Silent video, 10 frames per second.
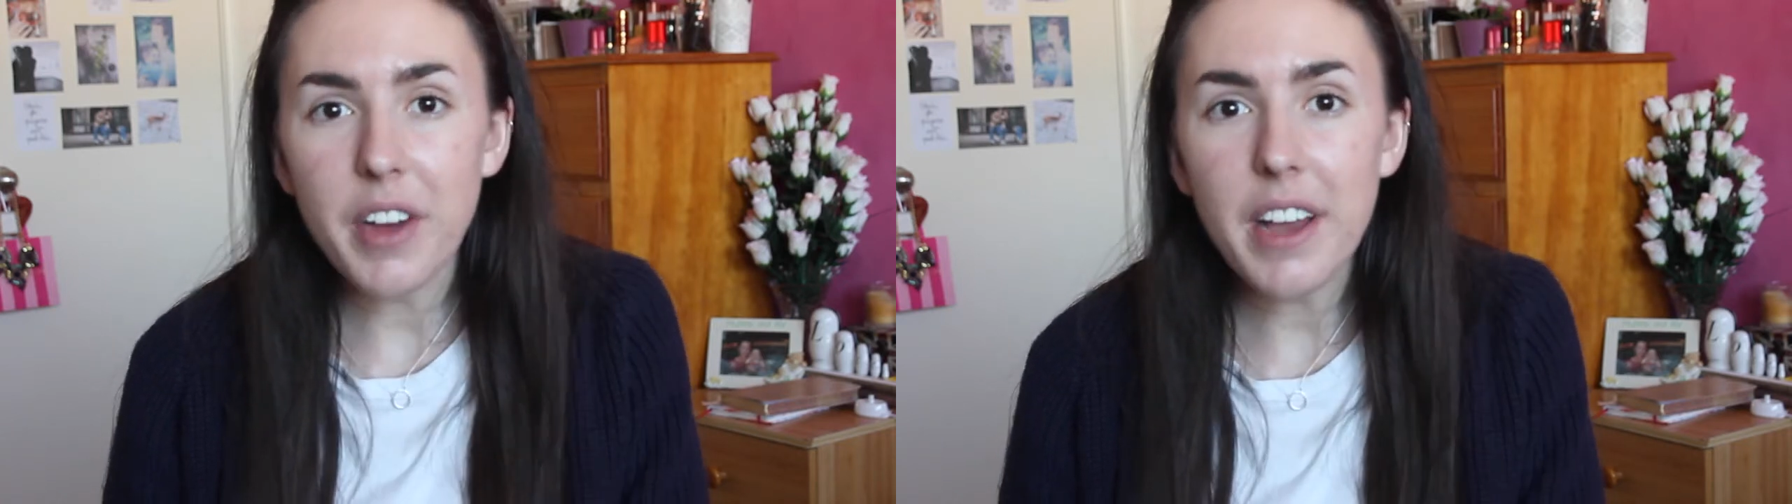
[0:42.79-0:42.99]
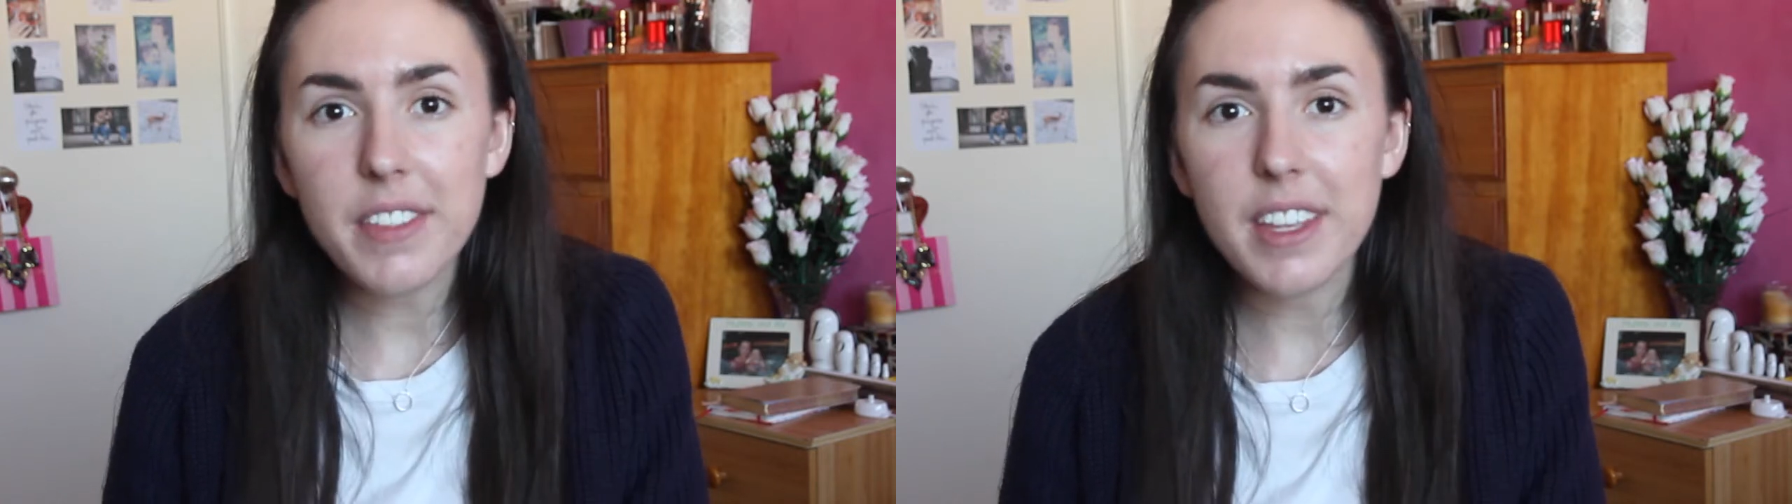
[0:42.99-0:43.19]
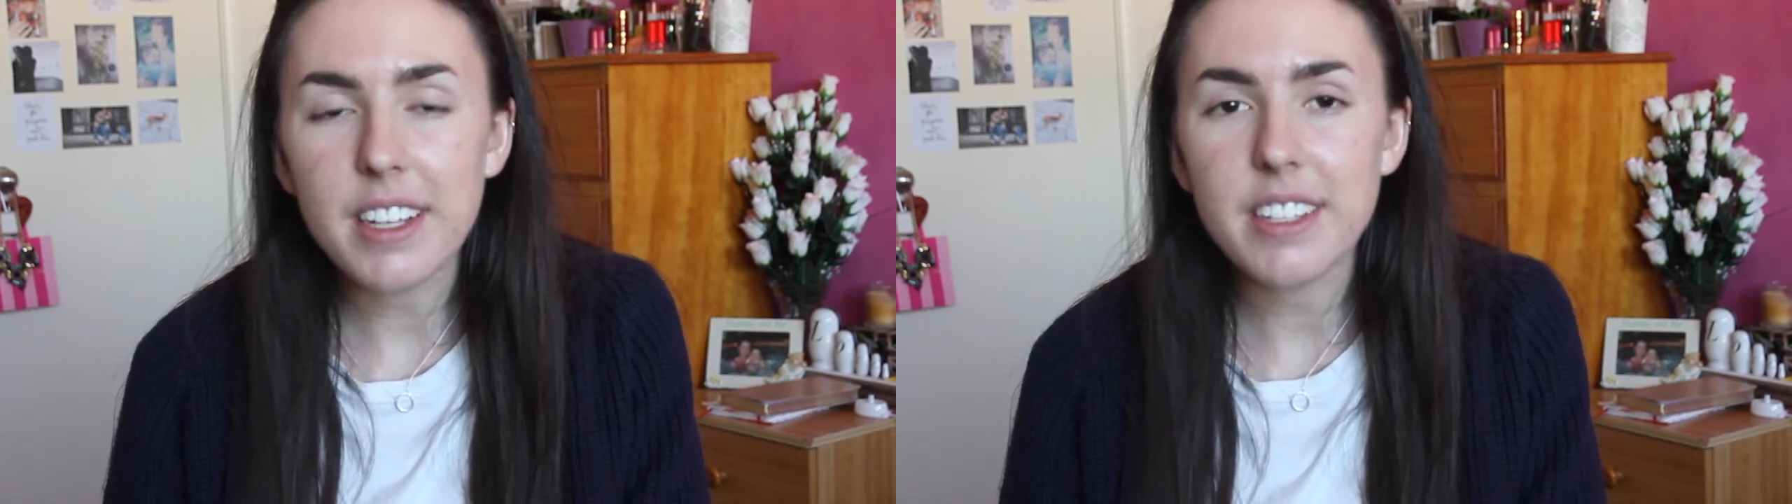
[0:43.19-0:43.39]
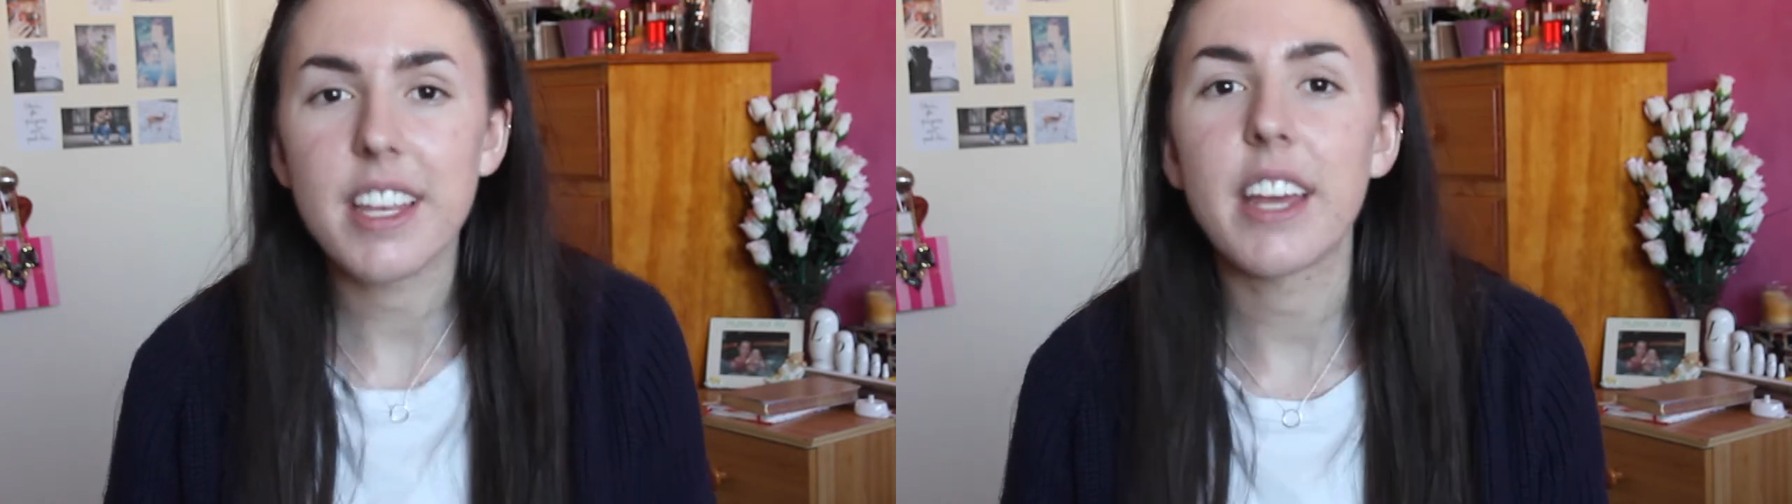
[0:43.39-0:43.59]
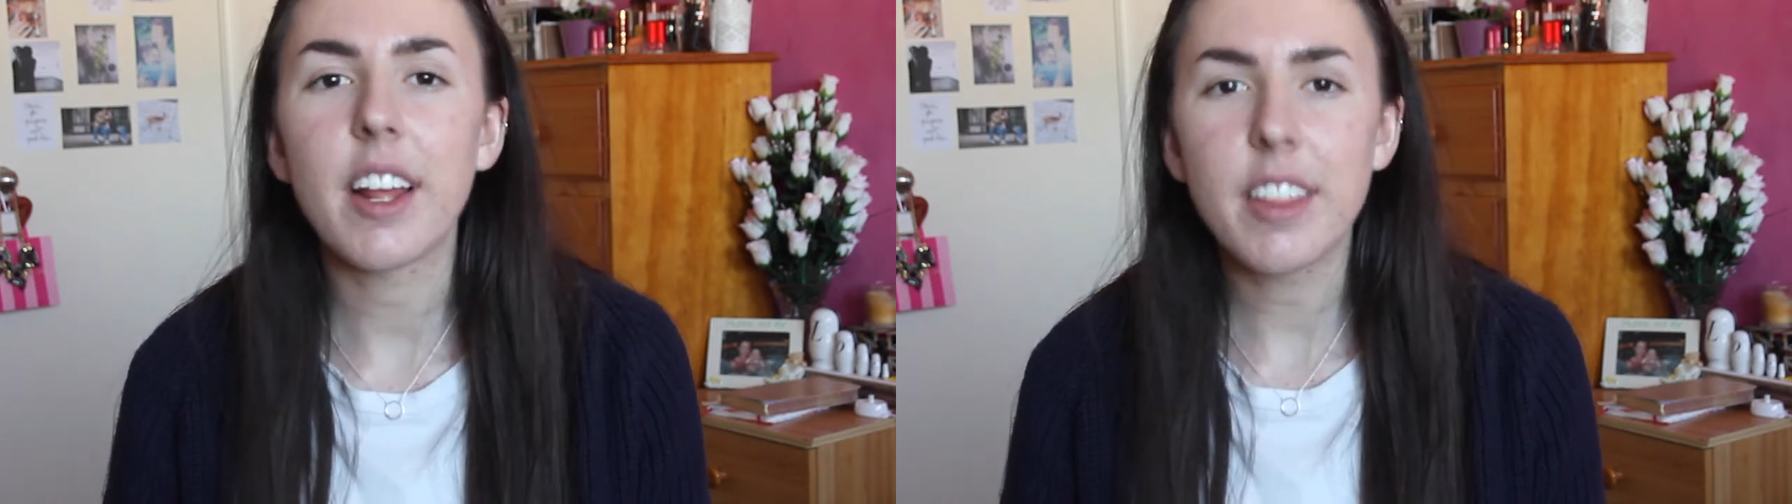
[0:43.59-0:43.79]
five things
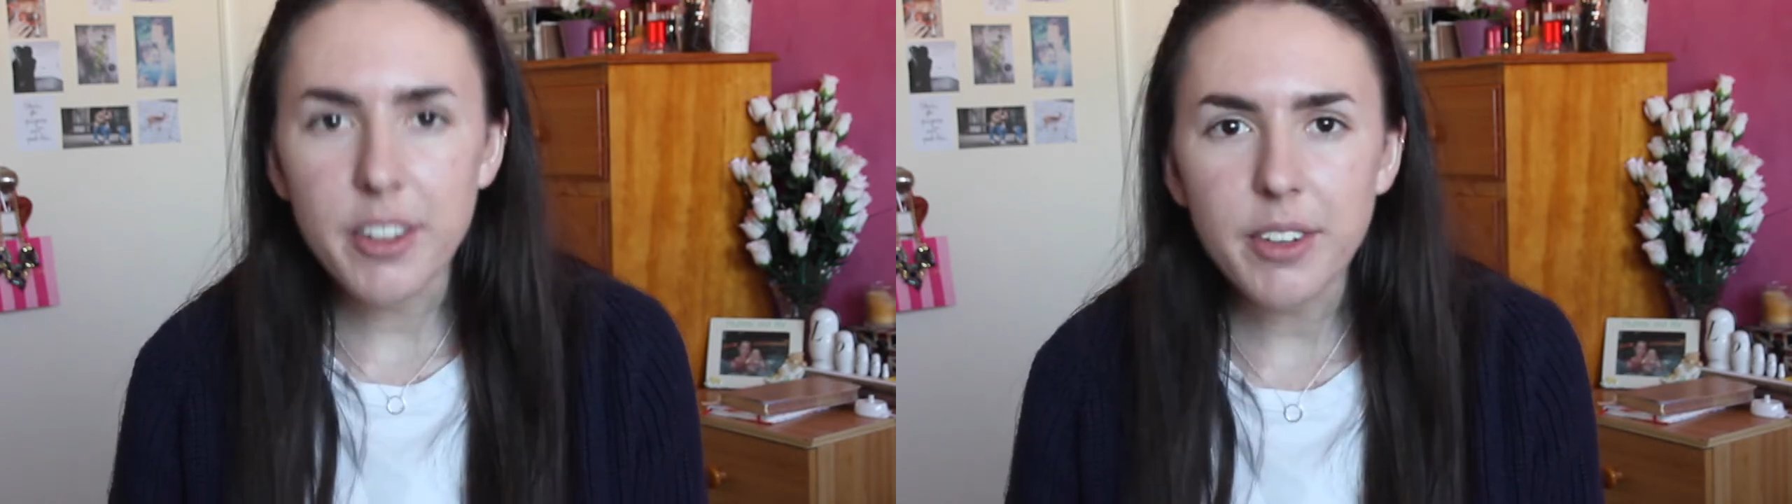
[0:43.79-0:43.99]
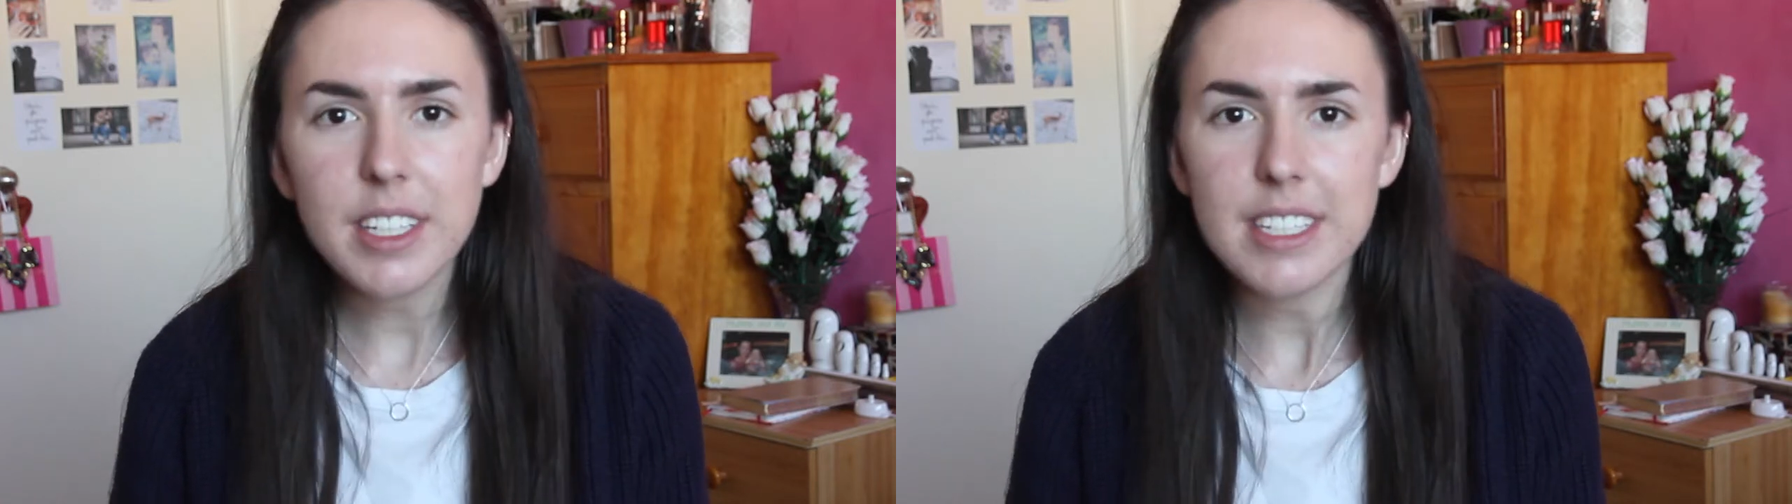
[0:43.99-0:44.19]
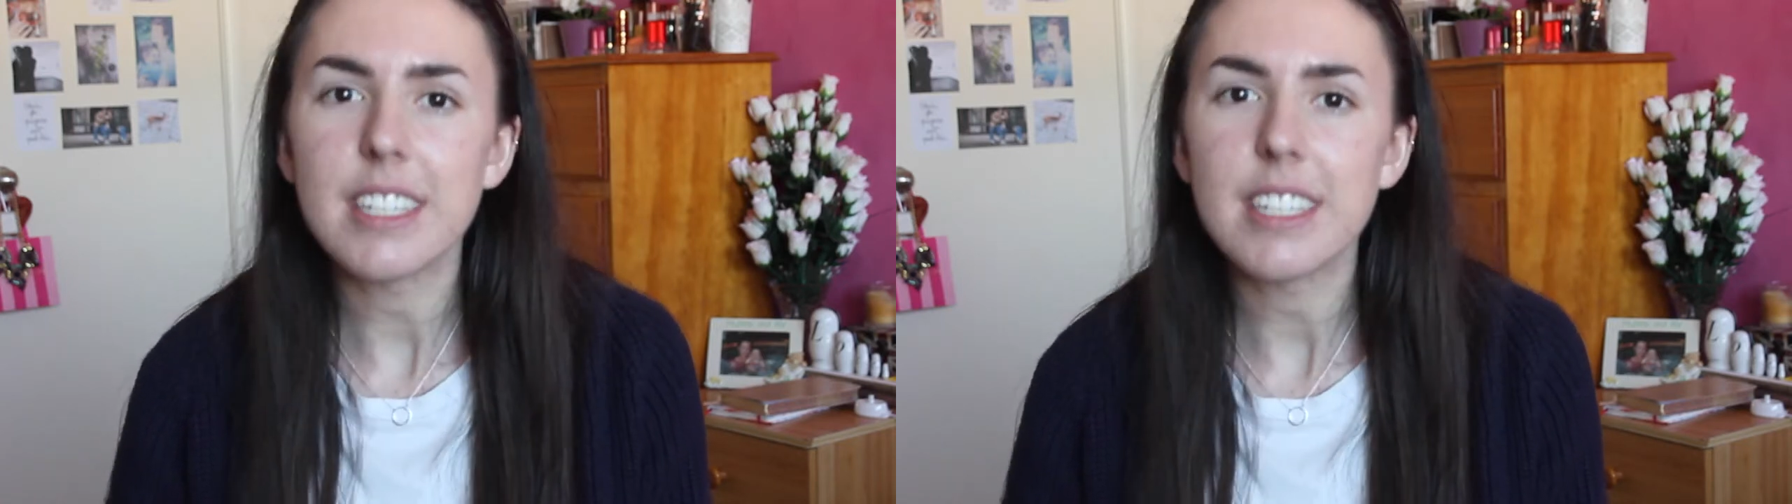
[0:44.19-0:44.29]
and I literally